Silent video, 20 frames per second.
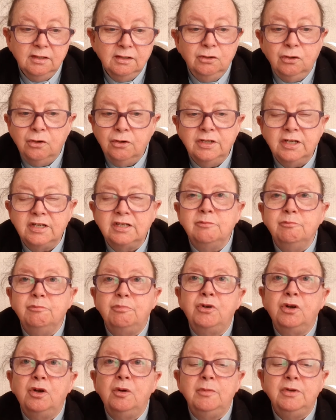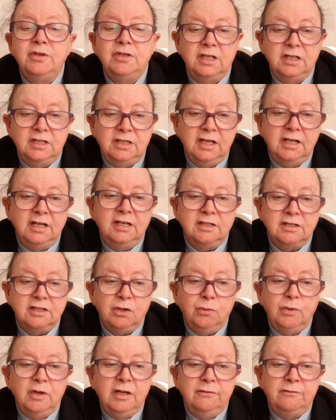God doesn't promise to take us
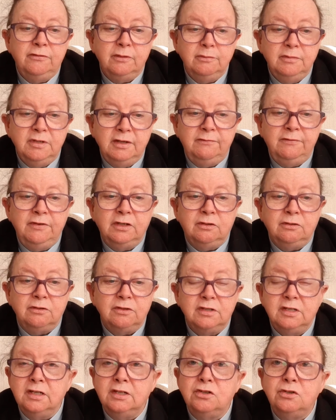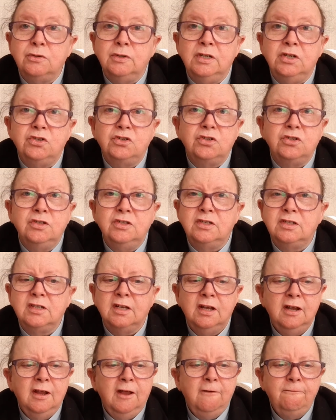away from difficult situations,
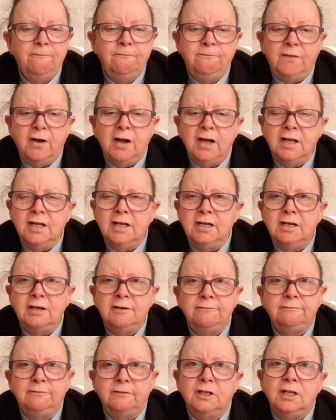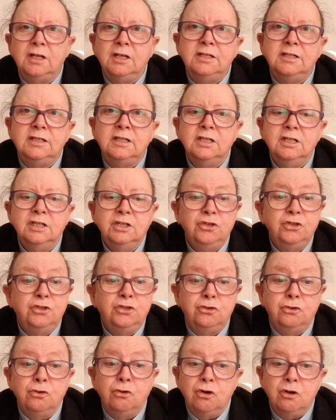fire, flood,
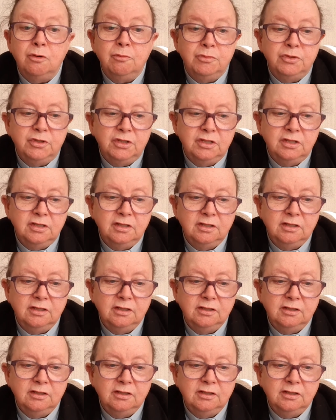storms.